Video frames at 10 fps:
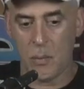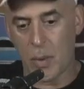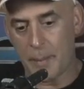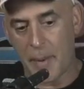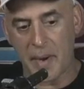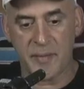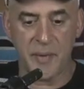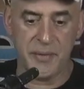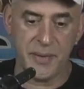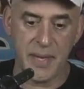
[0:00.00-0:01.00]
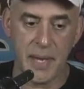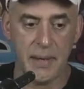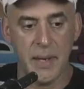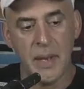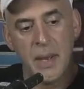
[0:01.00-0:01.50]
what microphones to
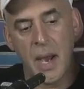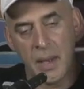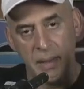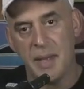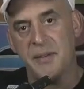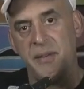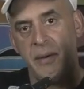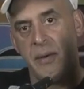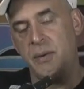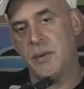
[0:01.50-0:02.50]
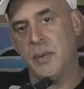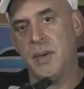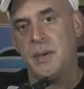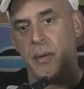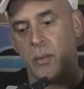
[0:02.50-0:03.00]
get. Unless you're
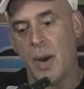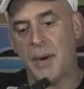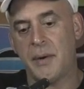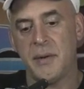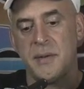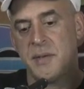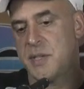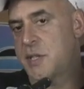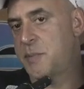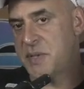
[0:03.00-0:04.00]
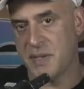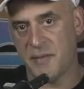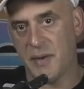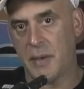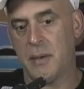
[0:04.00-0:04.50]
doing
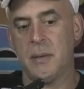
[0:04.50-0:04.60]
writer-specific